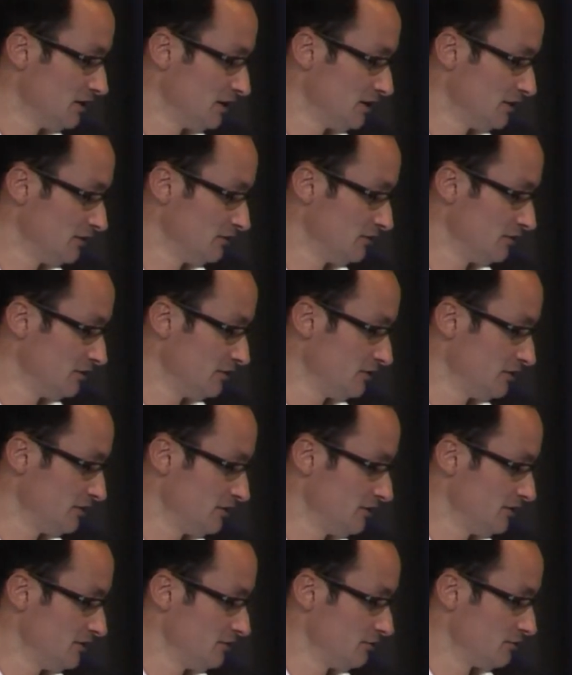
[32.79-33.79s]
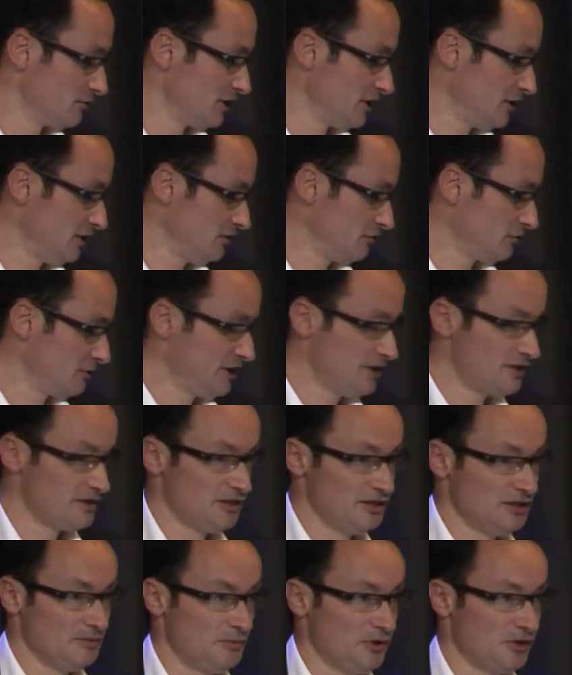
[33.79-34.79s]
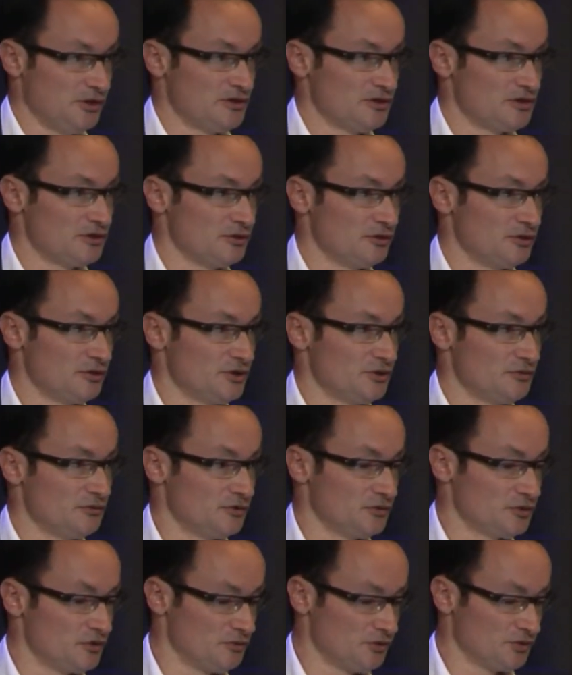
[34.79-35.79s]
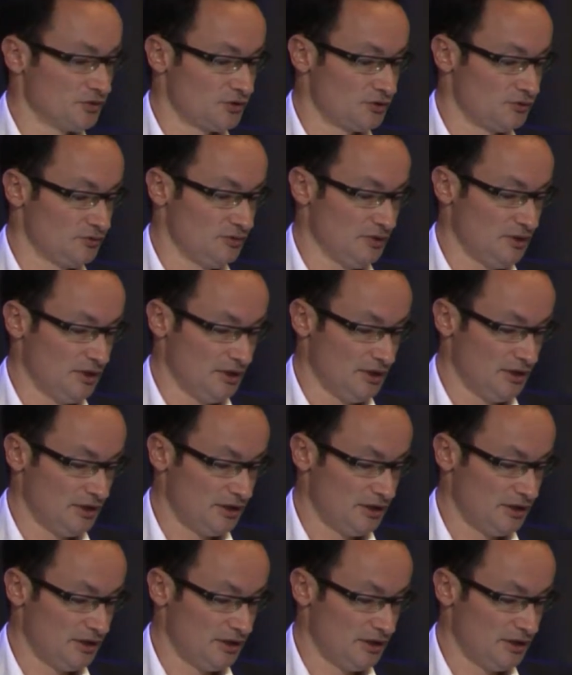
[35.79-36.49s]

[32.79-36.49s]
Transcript: and you can raise any points you want to,